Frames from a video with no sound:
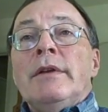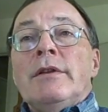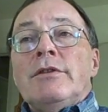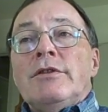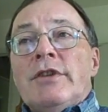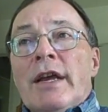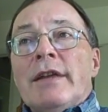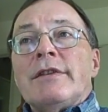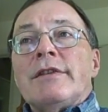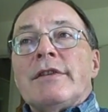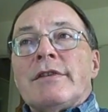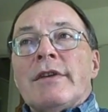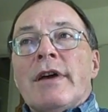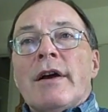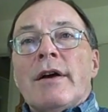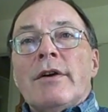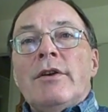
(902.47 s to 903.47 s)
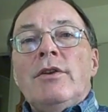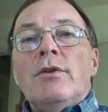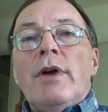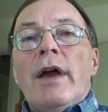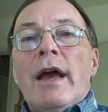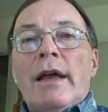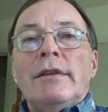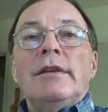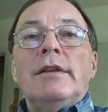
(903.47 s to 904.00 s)
Chances are you
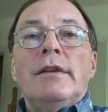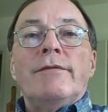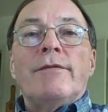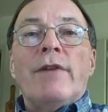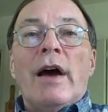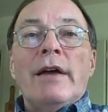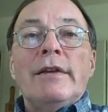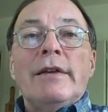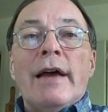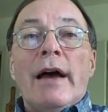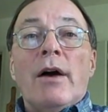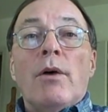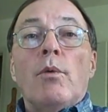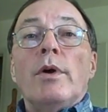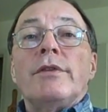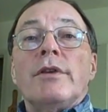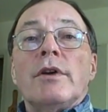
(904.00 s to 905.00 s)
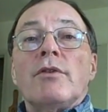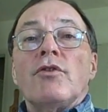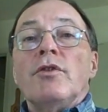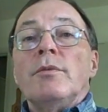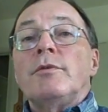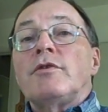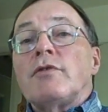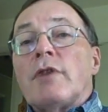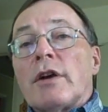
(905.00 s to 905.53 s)
had to find out what the
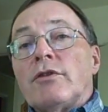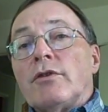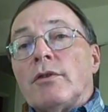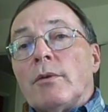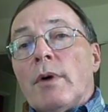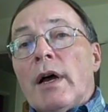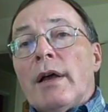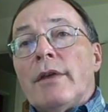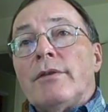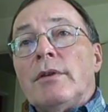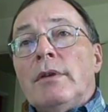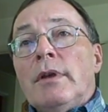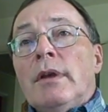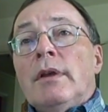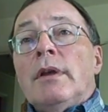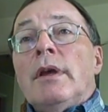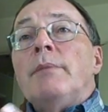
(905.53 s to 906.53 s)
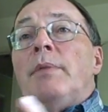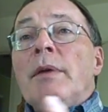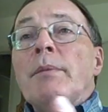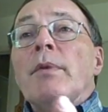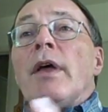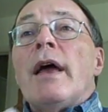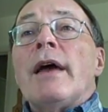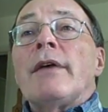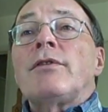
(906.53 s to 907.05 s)
group structure was, and
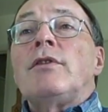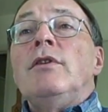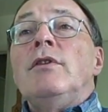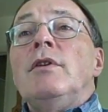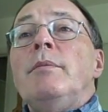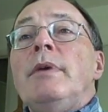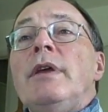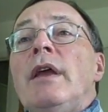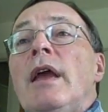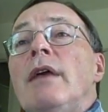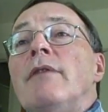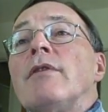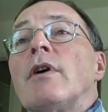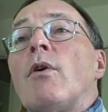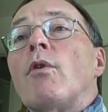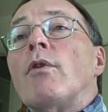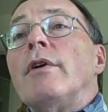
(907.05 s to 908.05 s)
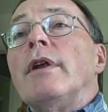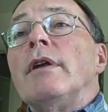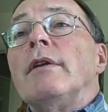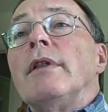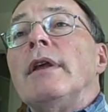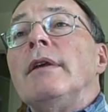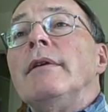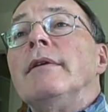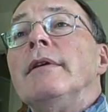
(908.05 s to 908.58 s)
people ask you to behave
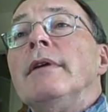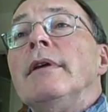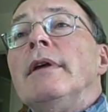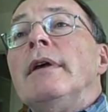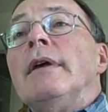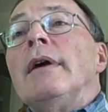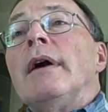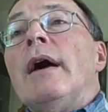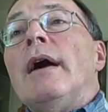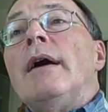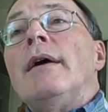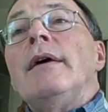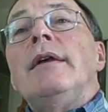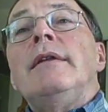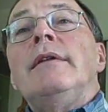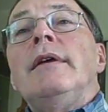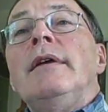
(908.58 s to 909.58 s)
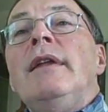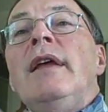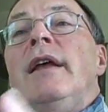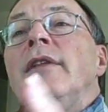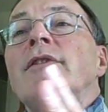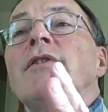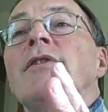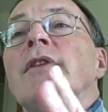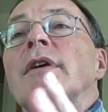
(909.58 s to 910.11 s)
accordingly. And
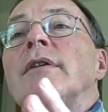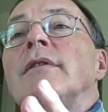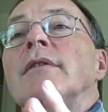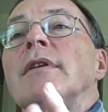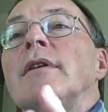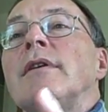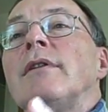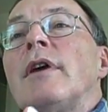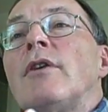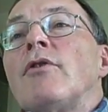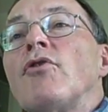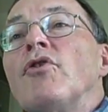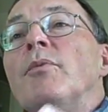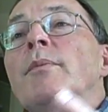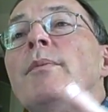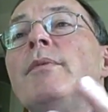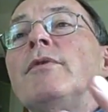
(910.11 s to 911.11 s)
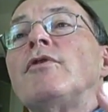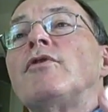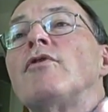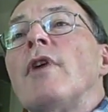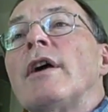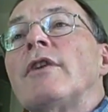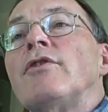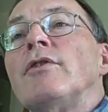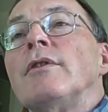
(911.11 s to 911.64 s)
hence the group
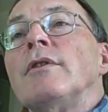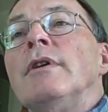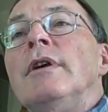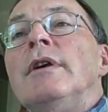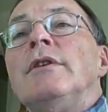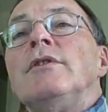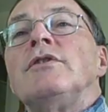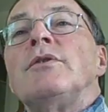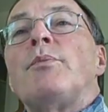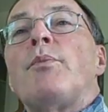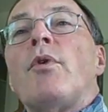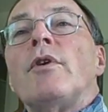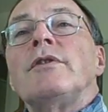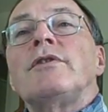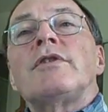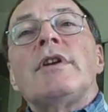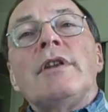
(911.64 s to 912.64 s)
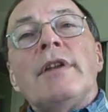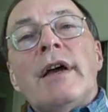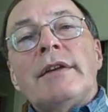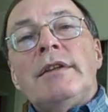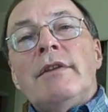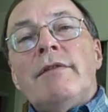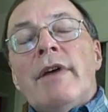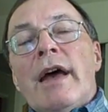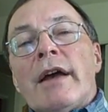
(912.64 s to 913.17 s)
structure supports
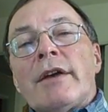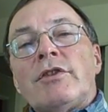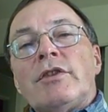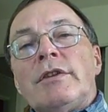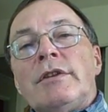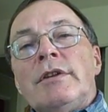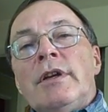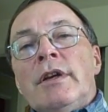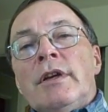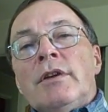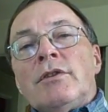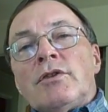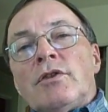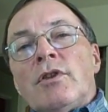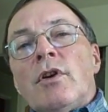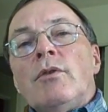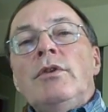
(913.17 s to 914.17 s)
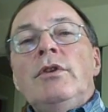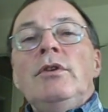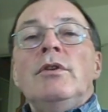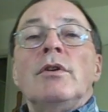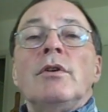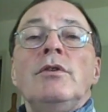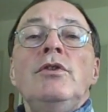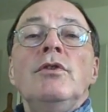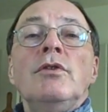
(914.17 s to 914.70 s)
collective action. So,
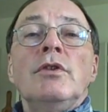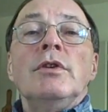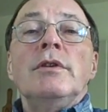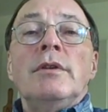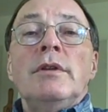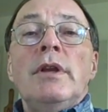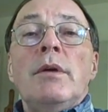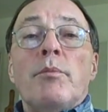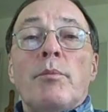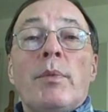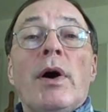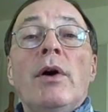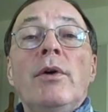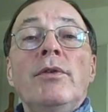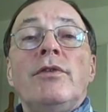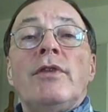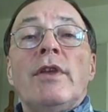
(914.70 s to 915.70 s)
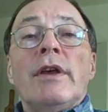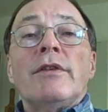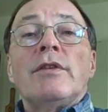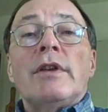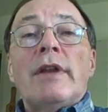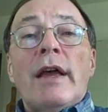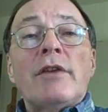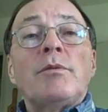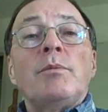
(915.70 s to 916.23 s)
you can impose this
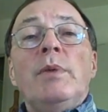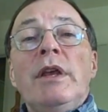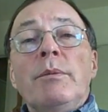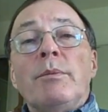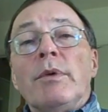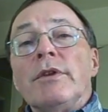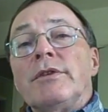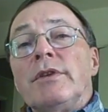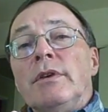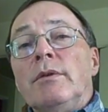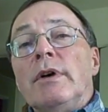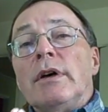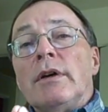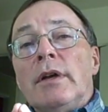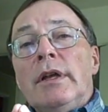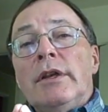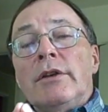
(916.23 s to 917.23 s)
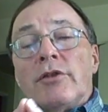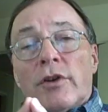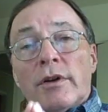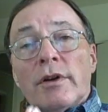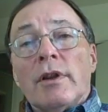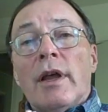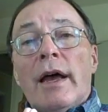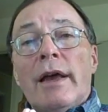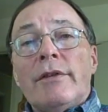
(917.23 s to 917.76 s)
and ask people to
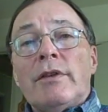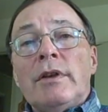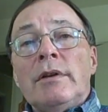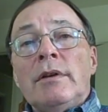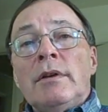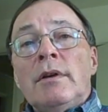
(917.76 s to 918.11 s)
internalize it,